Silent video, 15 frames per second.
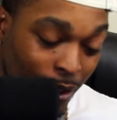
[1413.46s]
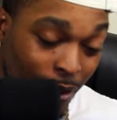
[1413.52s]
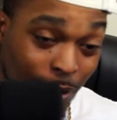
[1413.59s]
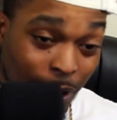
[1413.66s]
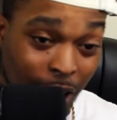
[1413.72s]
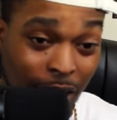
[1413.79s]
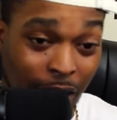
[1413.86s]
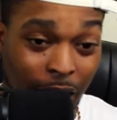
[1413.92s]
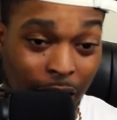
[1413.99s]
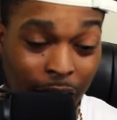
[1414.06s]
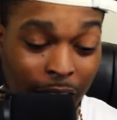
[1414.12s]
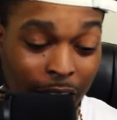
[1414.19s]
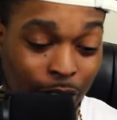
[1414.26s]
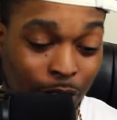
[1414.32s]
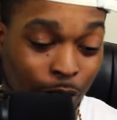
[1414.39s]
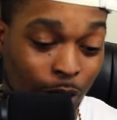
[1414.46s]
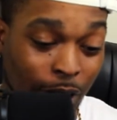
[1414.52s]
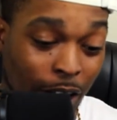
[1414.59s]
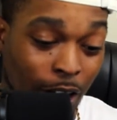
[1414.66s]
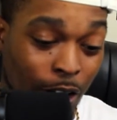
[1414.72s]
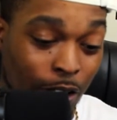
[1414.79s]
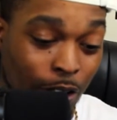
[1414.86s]
got I don't know.
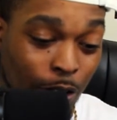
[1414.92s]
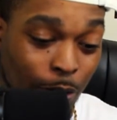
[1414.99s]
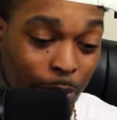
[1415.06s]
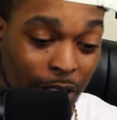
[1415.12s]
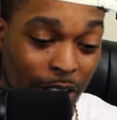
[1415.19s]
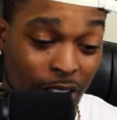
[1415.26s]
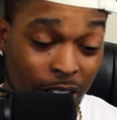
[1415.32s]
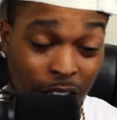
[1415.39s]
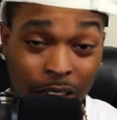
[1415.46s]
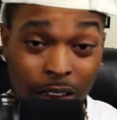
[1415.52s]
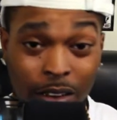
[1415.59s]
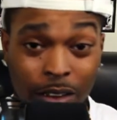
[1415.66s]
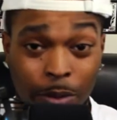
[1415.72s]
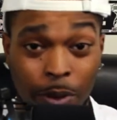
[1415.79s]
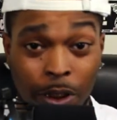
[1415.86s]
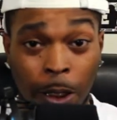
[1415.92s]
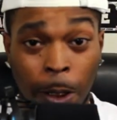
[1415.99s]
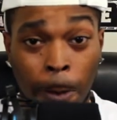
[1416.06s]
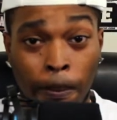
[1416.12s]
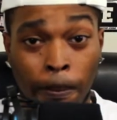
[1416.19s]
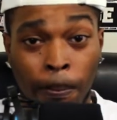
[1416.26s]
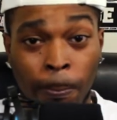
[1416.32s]
That article means nothing to me,
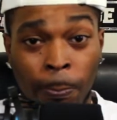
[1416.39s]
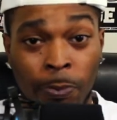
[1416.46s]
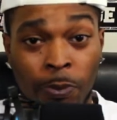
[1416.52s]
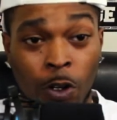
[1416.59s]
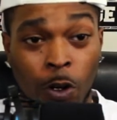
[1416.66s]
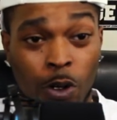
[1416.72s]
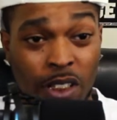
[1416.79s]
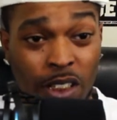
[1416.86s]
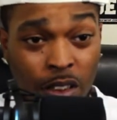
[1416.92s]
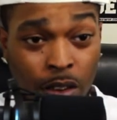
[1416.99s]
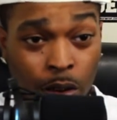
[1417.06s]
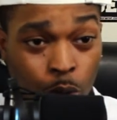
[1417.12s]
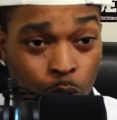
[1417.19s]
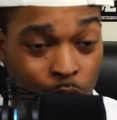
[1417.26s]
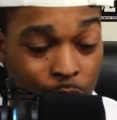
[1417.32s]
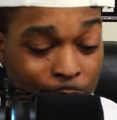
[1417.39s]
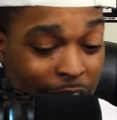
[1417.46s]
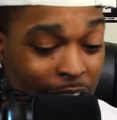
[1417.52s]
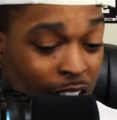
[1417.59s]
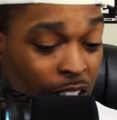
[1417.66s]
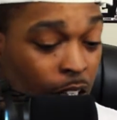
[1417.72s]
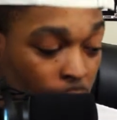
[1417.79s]
or this news
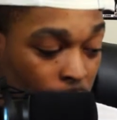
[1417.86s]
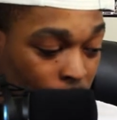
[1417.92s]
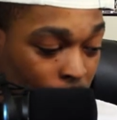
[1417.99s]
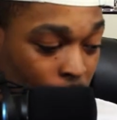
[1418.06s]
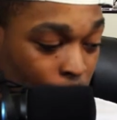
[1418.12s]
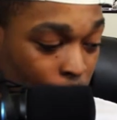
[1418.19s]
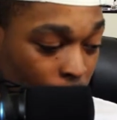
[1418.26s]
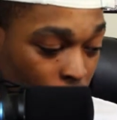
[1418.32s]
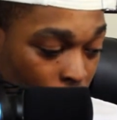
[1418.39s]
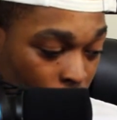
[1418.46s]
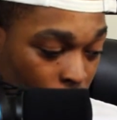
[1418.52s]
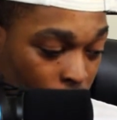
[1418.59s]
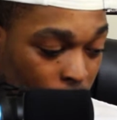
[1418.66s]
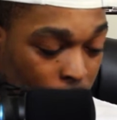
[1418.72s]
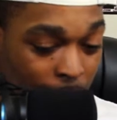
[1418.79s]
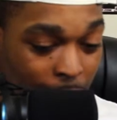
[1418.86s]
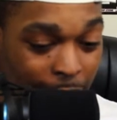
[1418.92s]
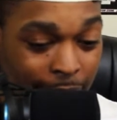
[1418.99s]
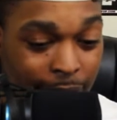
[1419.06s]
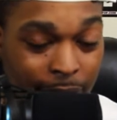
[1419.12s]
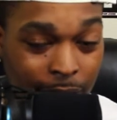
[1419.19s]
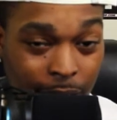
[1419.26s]
means nothing to me until I
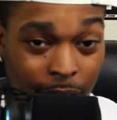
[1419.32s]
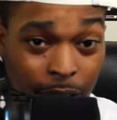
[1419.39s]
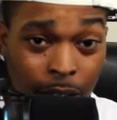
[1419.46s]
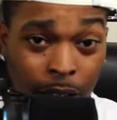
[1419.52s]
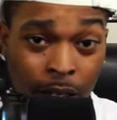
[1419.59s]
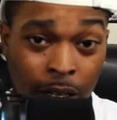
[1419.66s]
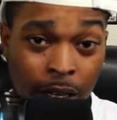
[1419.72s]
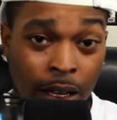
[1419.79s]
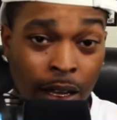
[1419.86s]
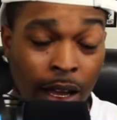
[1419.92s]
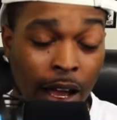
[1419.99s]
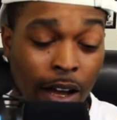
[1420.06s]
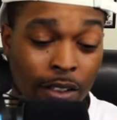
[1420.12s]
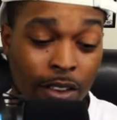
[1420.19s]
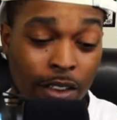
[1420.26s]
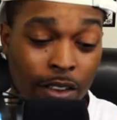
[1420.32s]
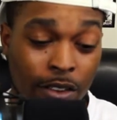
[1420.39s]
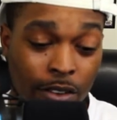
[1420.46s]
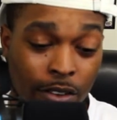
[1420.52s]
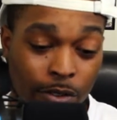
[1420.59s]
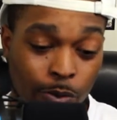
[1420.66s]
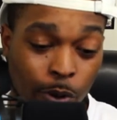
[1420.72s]
see how
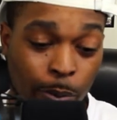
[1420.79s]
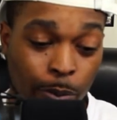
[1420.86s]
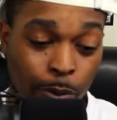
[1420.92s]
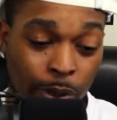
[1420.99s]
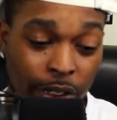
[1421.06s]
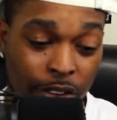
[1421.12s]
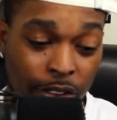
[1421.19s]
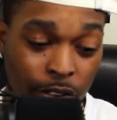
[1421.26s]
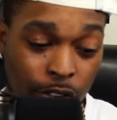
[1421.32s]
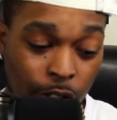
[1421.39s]
these reparations